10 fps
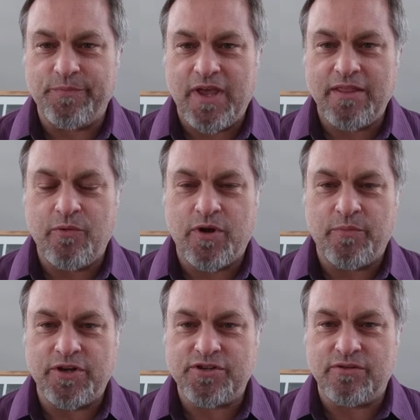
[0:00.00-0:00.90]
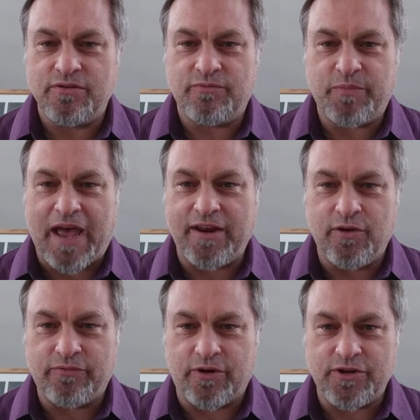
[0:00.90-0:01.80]
and they won a bunch of
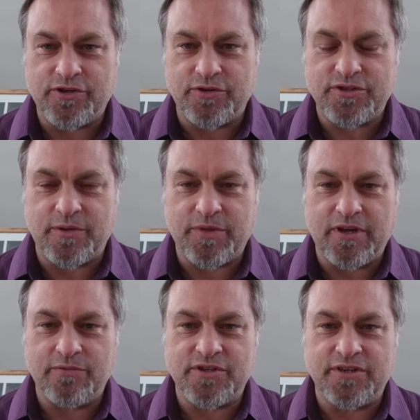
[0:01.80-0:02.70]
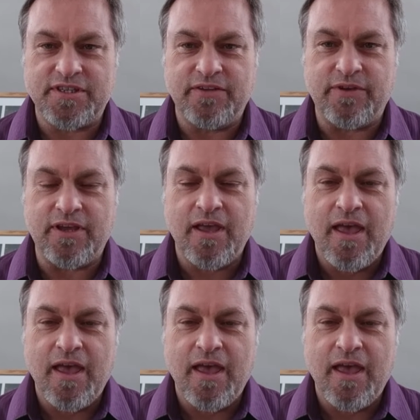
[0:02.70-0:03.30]
patio furniture or something. It was on TV,